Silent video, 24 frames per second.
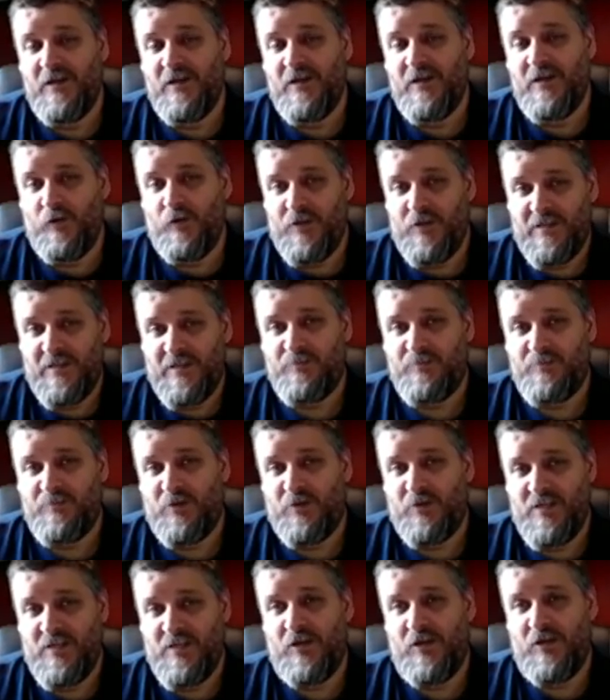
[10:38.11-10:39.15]
for this
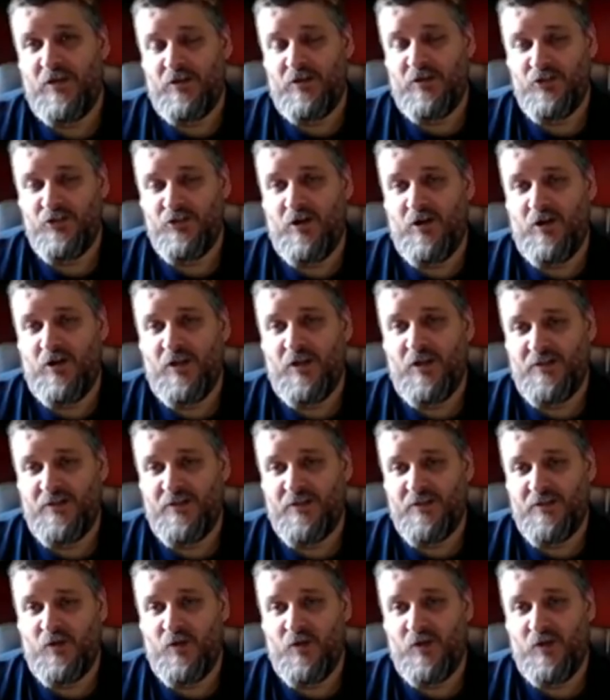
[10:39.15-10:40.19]
particular drawing
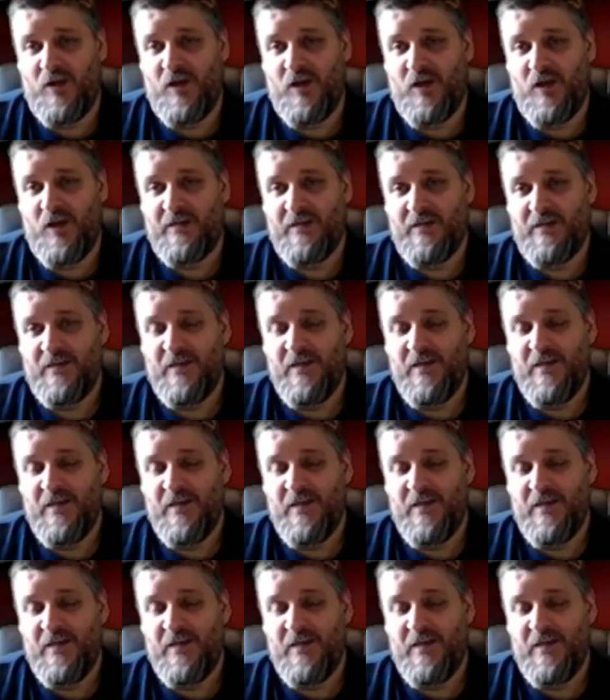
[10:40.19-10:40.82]
that we're on,